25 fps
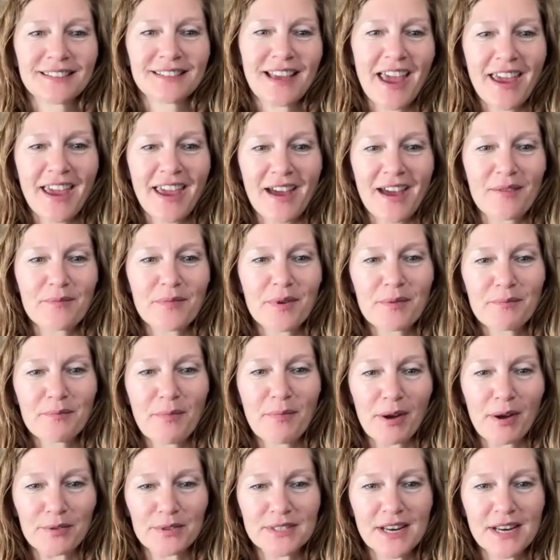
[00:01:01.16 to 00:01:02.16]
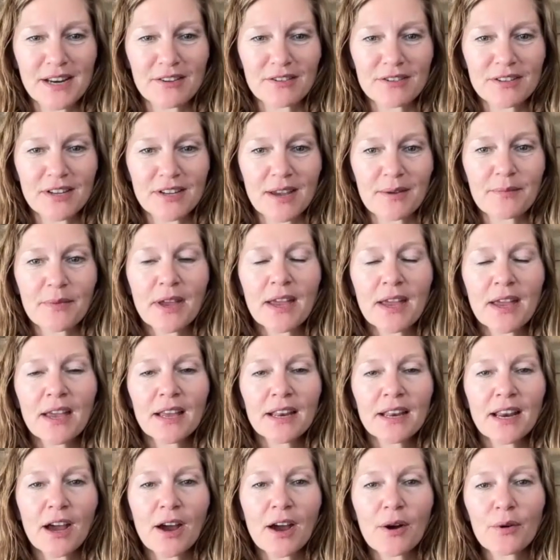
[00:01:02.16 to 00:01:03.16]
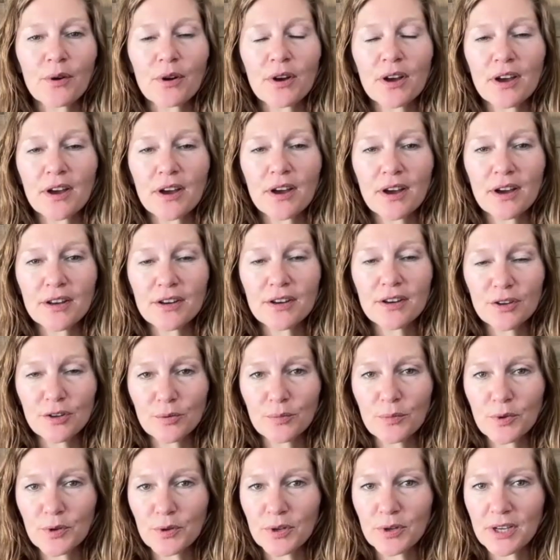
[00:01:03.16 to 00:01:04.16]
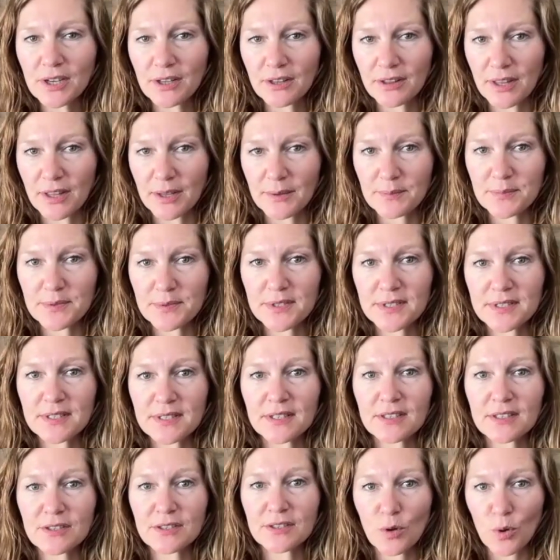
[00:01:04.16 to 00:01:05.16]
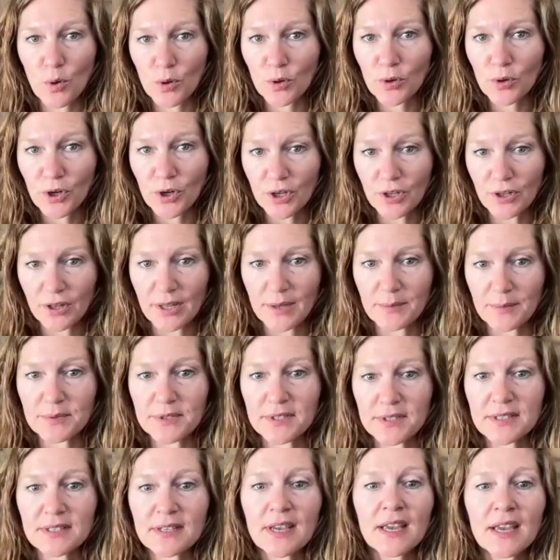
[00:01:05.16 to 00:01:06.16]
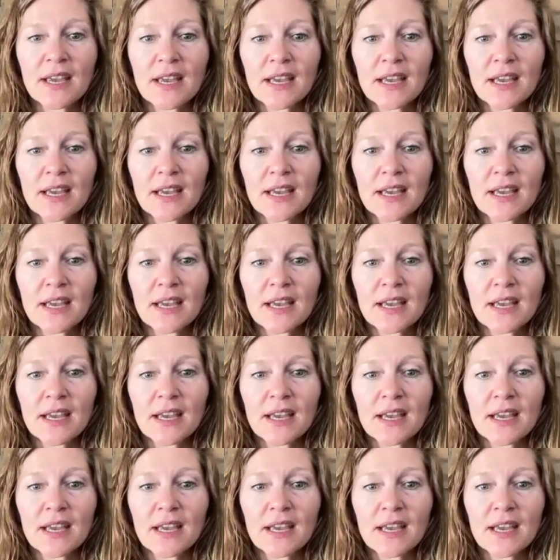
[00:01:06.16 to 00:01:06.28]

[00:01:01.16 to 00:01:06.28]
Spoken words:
AM Mountain Standard Time. Now, a new moon eclipse, a solar eclipse,